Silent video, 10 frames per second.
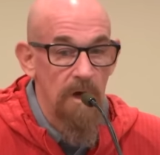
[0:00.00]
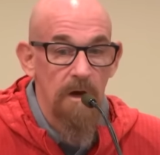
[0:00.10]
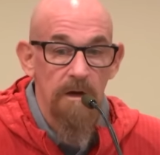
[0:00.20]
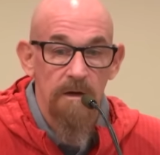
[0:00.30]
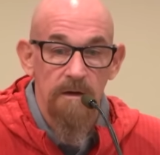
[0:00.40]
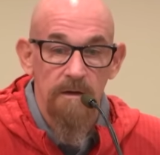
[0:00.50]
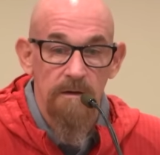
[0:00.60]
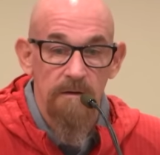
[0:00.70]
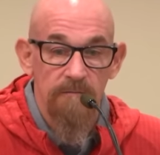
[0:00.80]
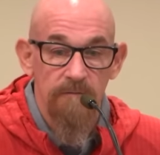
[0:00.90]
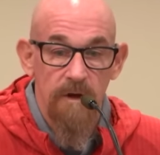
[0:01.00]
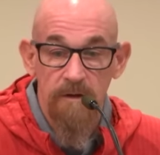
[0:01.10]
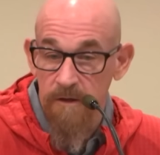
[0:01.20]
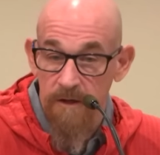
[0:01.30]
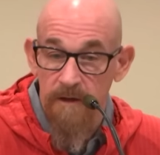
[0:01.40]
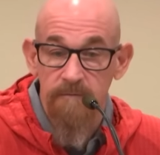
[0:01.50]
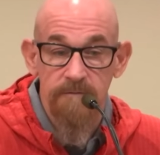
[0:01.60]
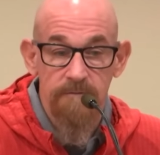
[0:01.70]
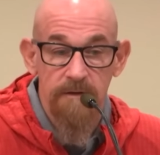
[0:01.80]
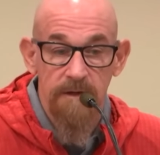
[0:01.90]
A loud
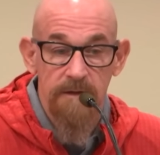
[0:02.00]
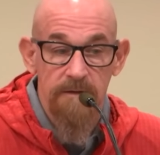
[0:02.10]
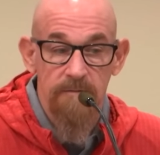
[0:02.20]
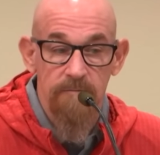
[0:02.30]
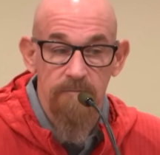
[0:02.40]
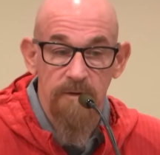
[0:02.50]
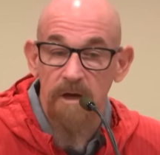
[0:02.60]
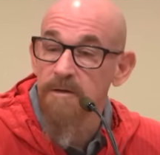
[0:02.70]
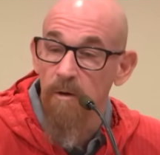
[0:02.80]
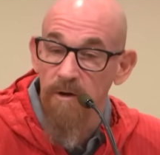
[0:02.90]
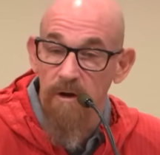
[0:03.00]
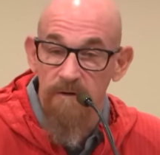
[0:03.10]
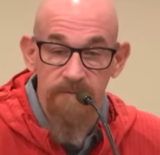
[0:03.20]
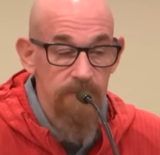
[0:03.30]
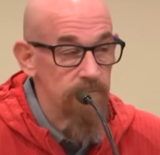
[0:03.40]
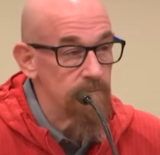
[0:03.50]
gun going off.